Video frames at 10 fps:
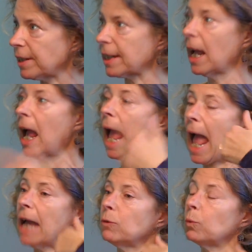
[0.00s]

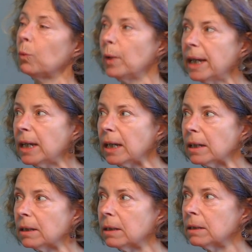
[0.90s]
Exactly. And we
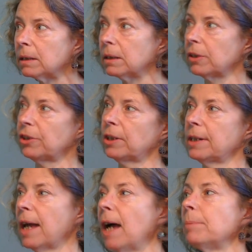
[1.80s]
should
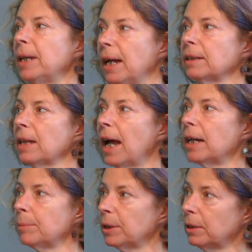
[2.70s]
not be held
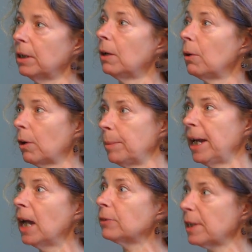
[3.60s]
liable or be
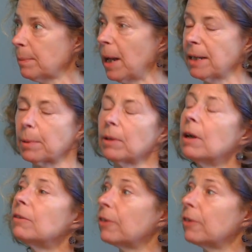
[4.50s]
held responsible decisions.